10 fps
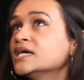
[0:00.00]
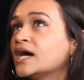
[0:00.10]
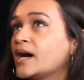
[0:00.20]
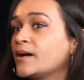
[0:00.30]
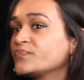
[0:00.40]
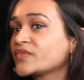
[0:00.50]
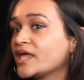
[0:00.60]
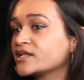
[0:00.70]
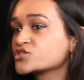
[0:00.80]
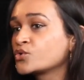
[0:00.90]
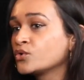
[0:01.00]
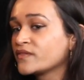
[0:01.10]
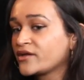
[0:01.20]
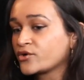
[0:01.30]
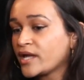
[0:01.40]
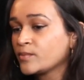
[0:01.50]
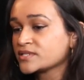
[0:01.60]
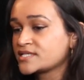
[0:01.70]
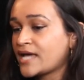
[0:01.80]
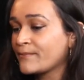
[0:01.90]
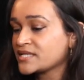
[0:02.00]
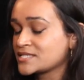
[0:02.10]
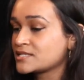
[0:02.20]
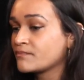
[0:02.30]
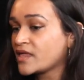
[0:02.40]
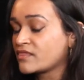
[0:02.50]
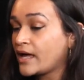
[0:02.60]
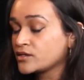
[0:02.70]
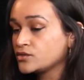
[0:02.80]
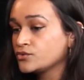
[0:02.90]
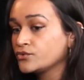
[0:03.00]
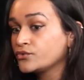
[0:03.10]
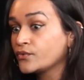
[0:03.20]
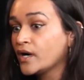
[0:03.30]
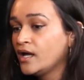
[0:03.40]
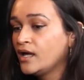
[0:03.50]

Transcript: And it's cool that you're able to tap into something that you